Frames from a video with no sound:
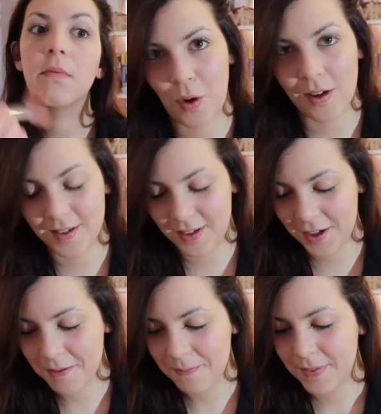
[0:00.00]

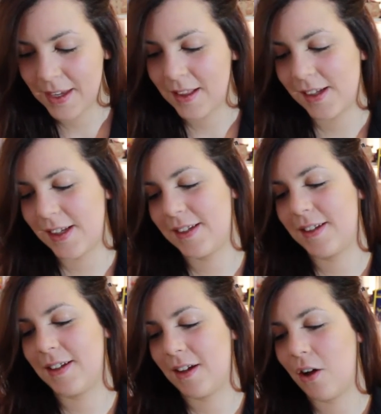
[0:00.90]
bronzer. This
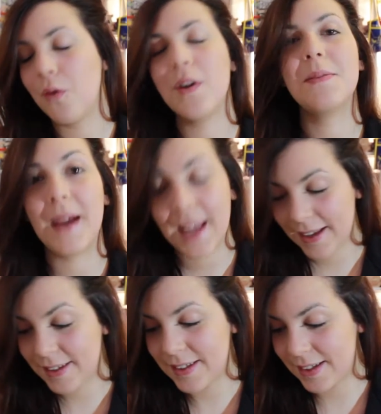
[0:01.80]
is always by
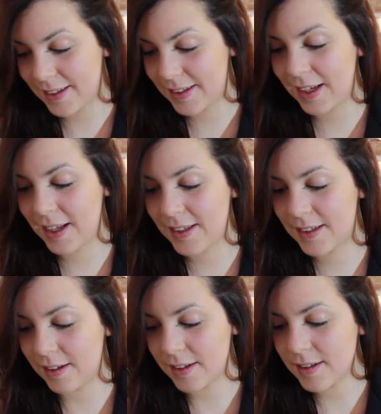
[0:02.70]
Essence, is
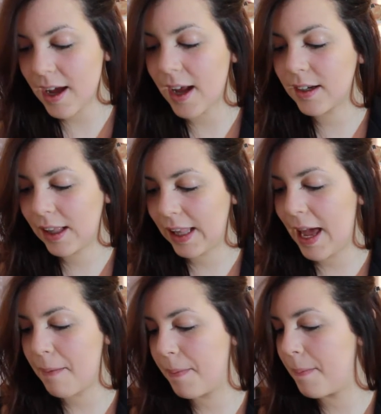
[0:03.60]
the Sun
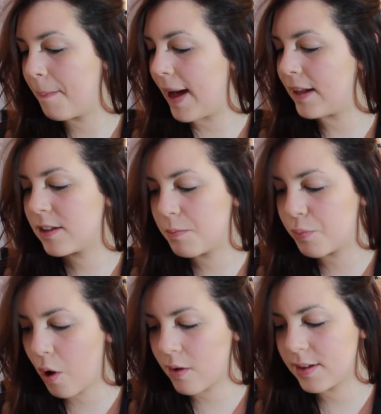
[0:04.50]
Club Matte
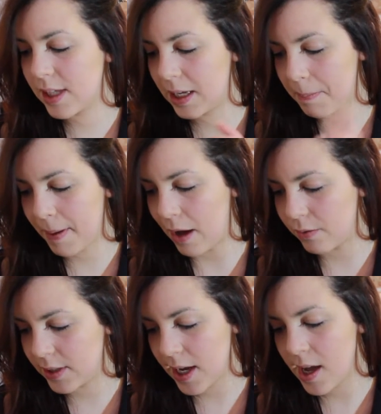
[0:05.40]
Bronzing
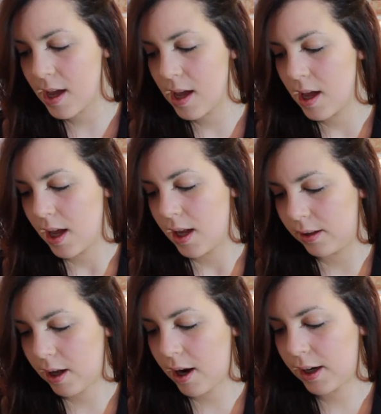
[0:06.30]
Powder,
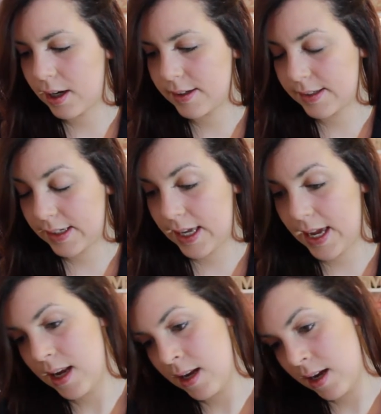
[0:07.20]
Darker
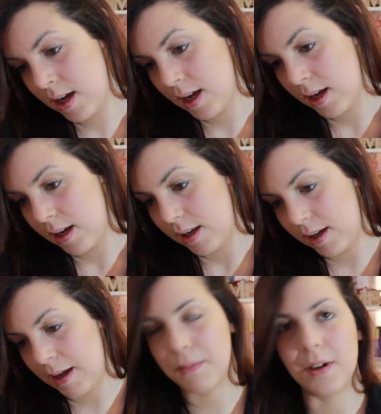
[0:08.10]
Skin,
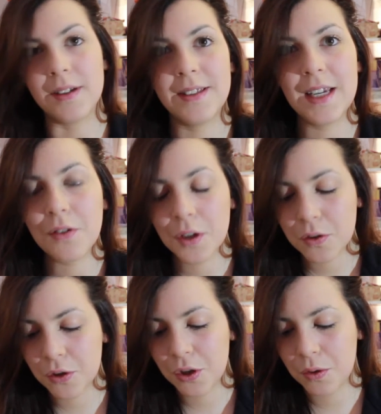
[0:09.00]
number
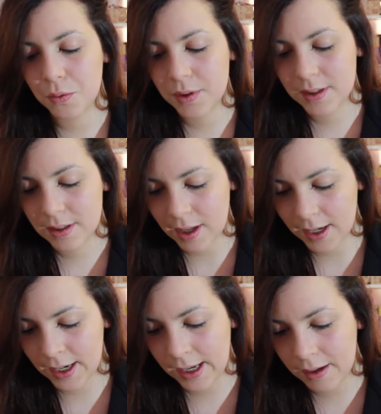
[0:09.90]
02,
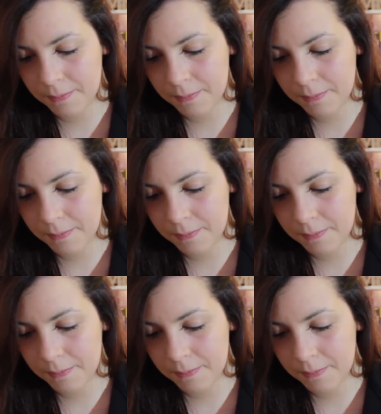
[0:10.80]
Sunny,